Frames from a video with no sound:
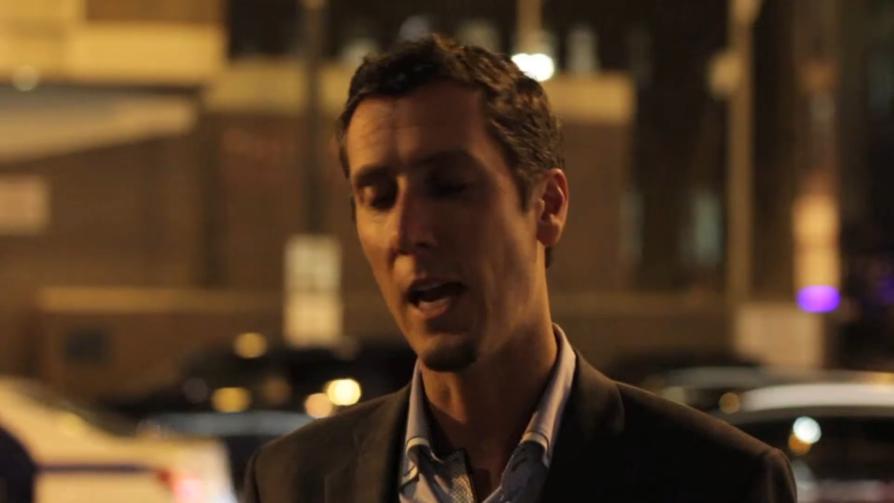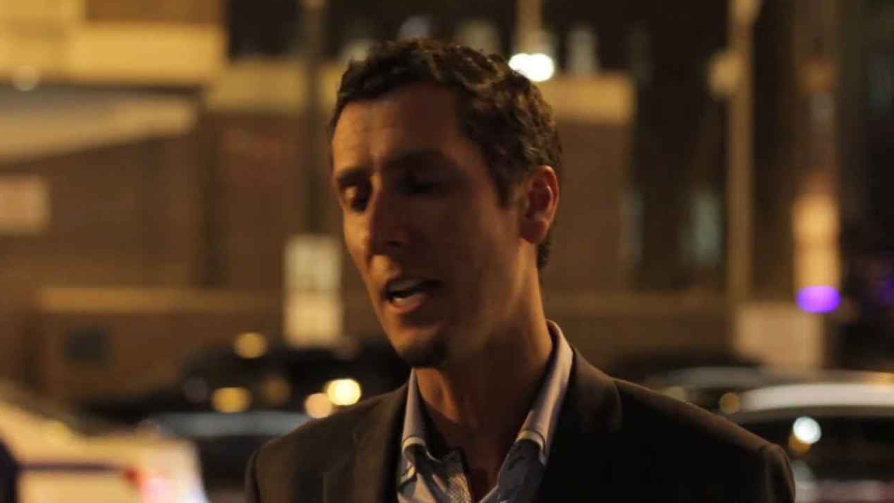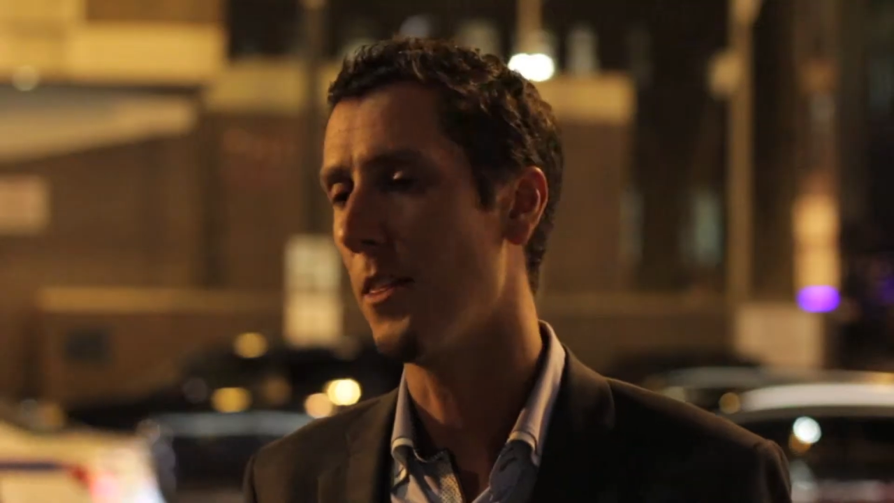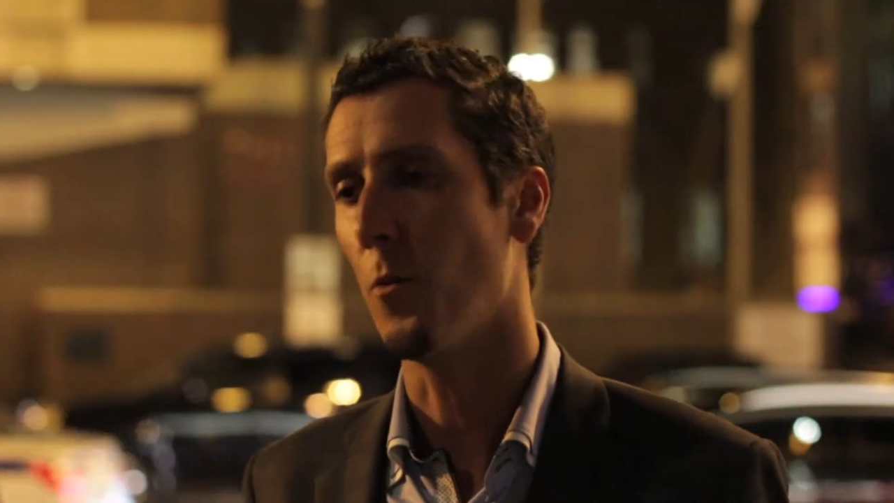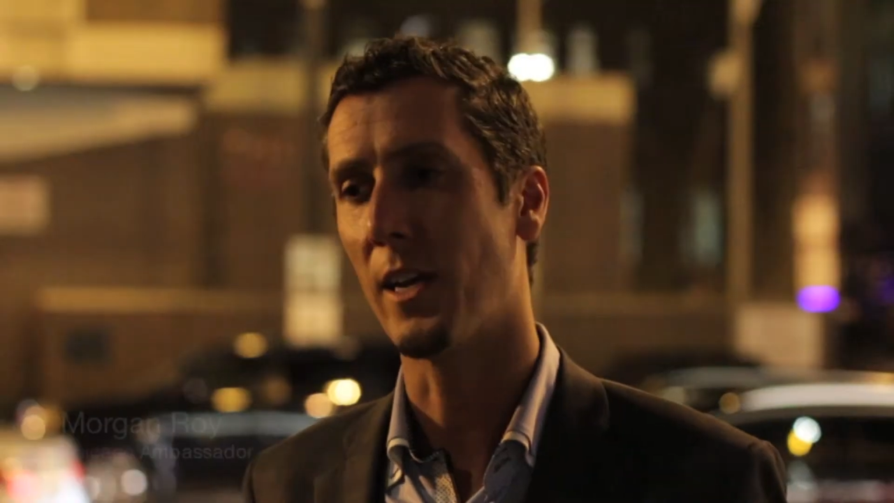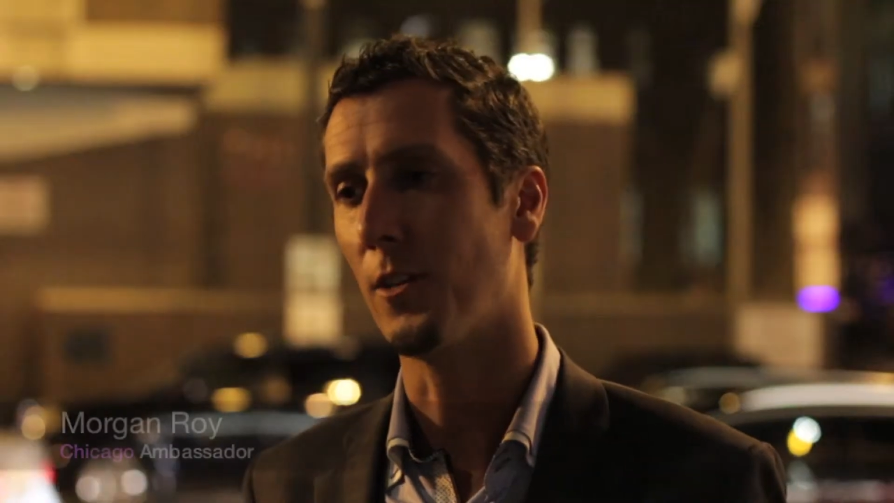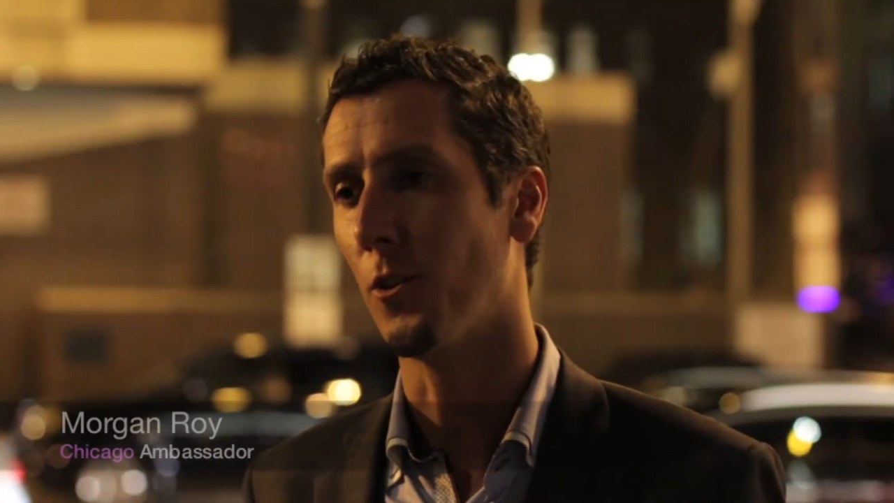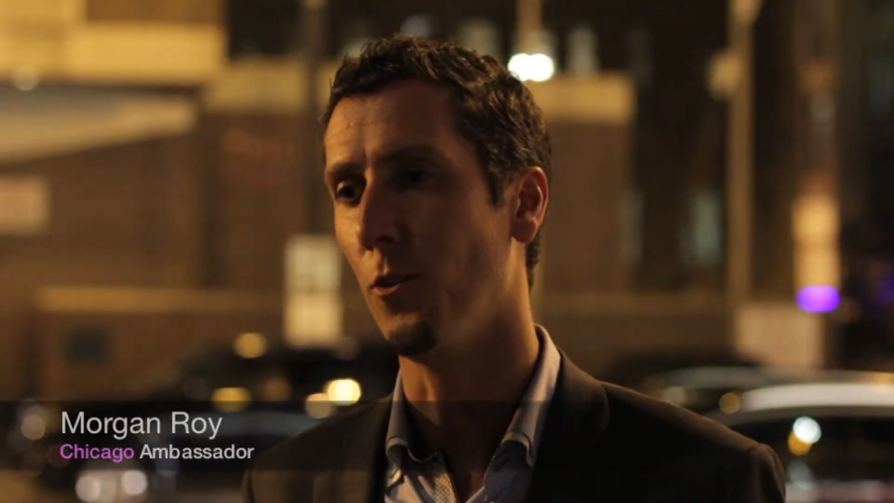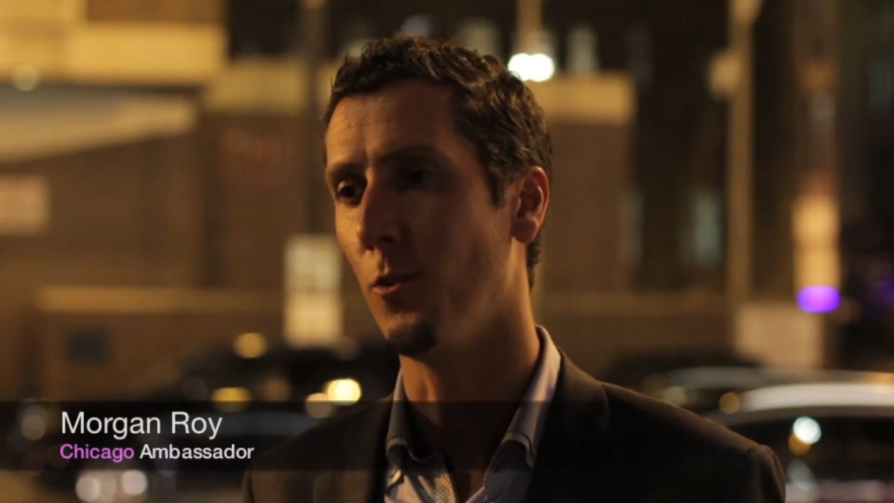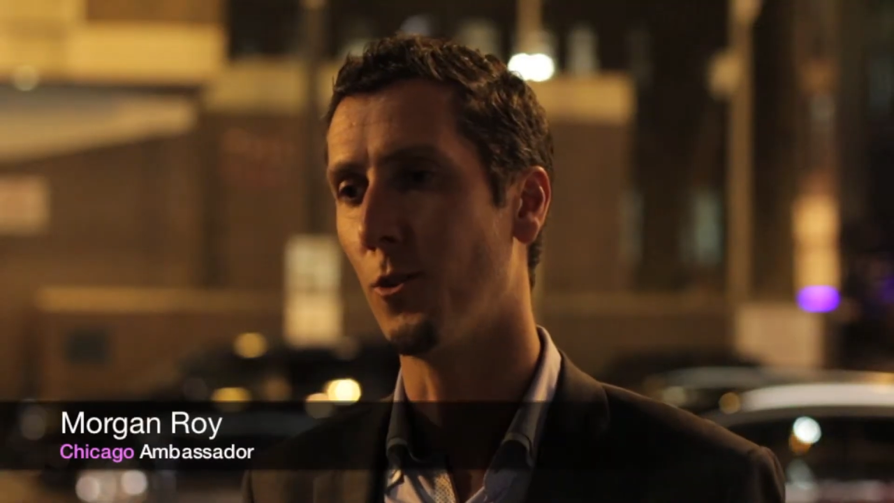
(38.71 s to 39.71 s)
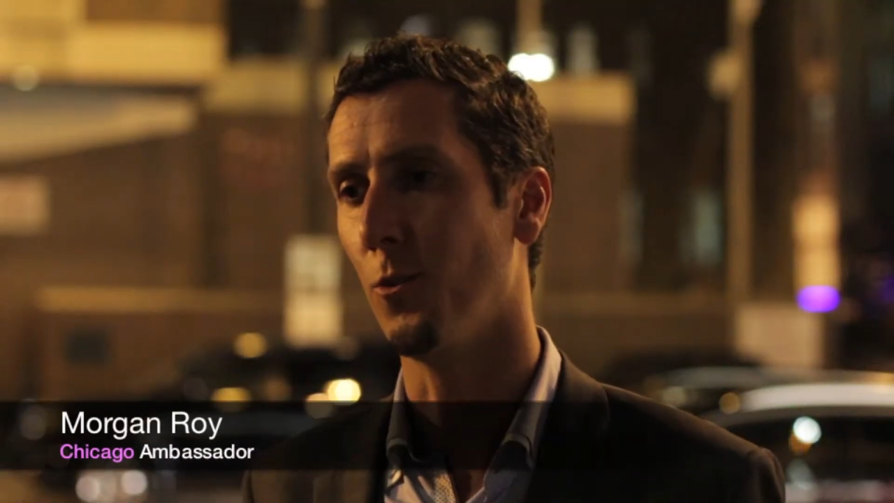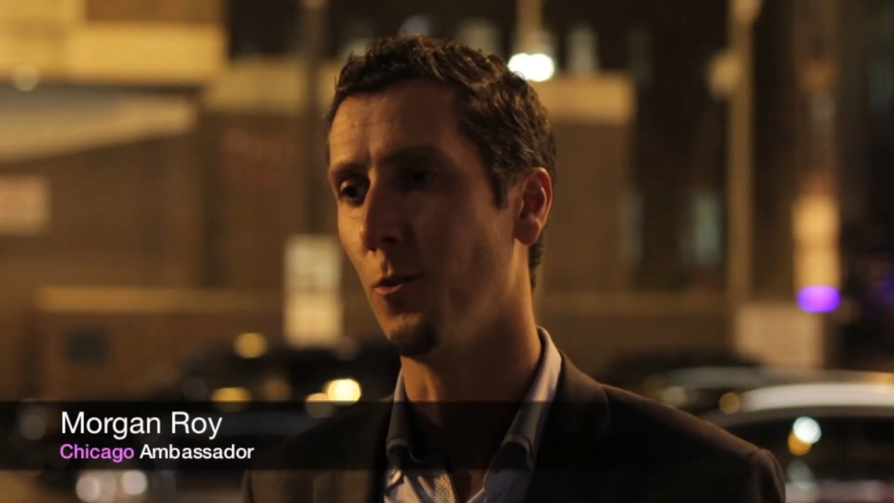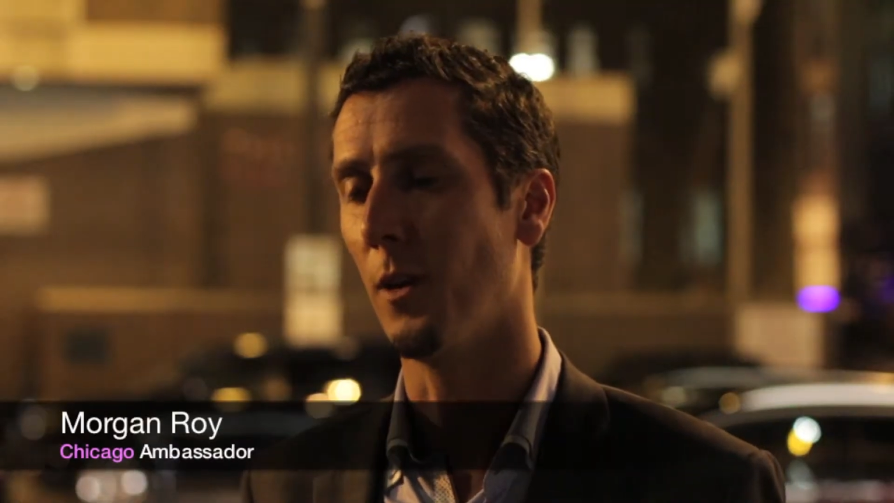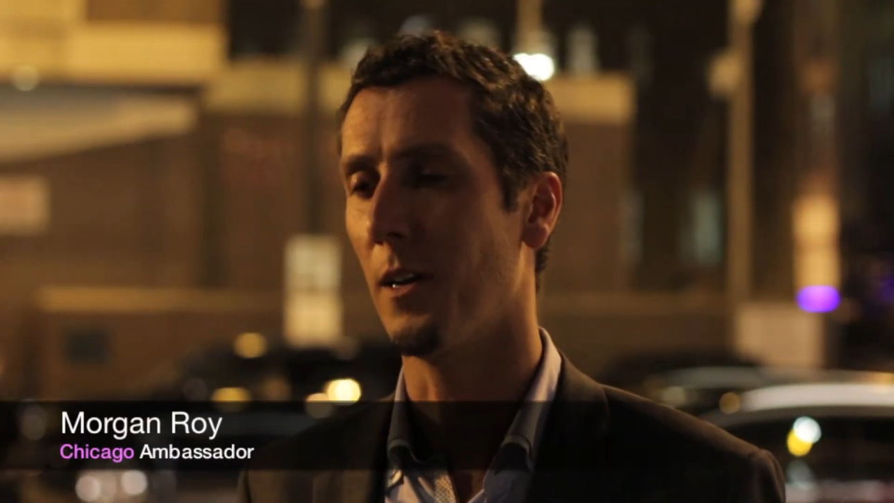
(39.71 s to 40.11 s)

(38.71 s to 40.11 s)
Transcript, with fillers: Anything we can do to